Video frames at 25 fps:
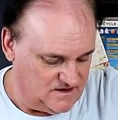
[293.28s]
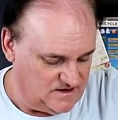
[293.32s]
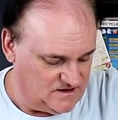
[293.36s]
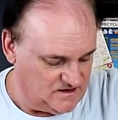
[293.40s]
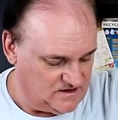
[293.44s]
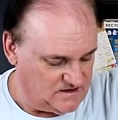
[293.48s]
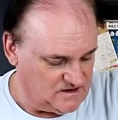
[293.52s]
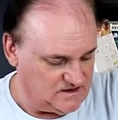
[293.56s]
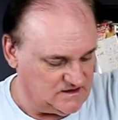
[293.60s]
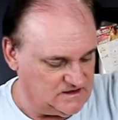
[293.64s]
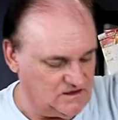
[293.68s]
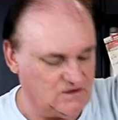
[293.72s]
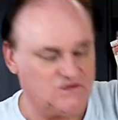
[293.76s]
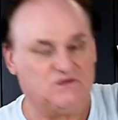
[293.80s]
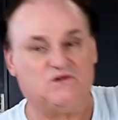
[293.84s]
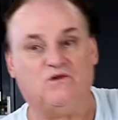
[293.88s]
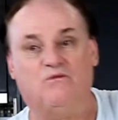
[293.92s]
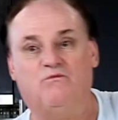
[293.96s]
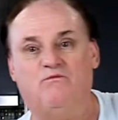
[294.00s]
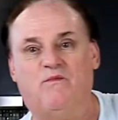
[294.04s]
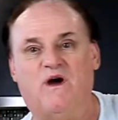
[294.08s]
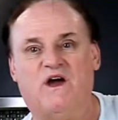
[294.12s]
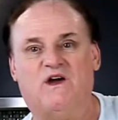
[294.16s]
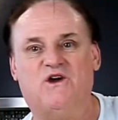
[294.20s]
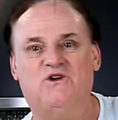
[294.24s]
There's lots of
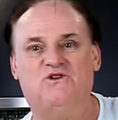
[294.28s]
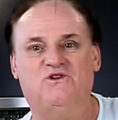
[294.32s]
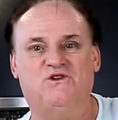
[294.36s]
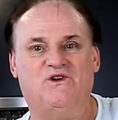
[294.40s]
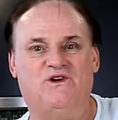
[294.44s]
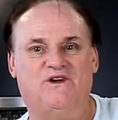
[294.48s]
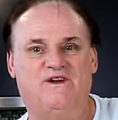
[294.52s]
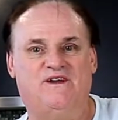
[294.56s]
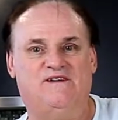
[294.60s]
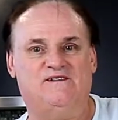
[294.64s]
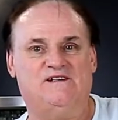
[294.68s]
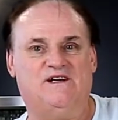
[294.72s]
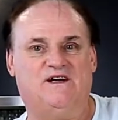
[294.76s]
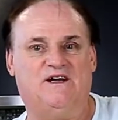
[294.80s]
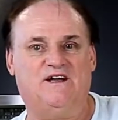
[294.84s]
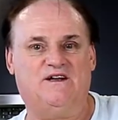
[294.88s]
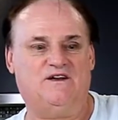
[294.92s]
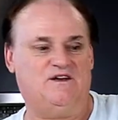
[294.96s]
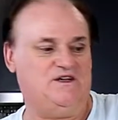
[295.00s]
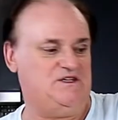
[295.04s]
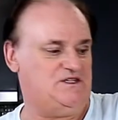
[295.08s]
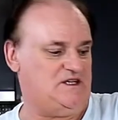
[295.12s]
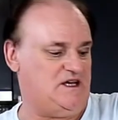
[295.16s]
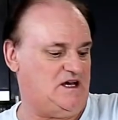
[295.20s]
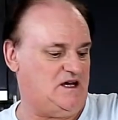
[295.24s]
packaging here. I'll get
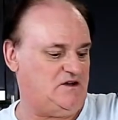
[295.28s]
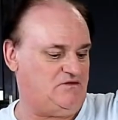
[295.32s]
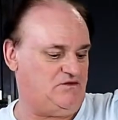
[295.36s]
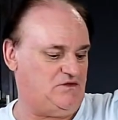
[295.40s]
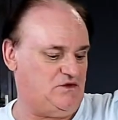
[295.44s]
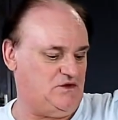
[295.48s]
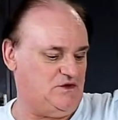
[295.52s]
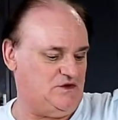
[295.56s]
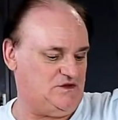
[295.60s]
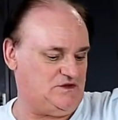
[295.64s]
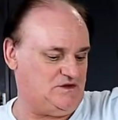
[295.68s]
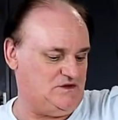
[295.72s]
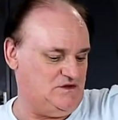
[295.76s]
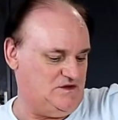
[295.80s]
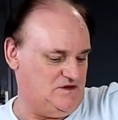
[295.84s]
this out first.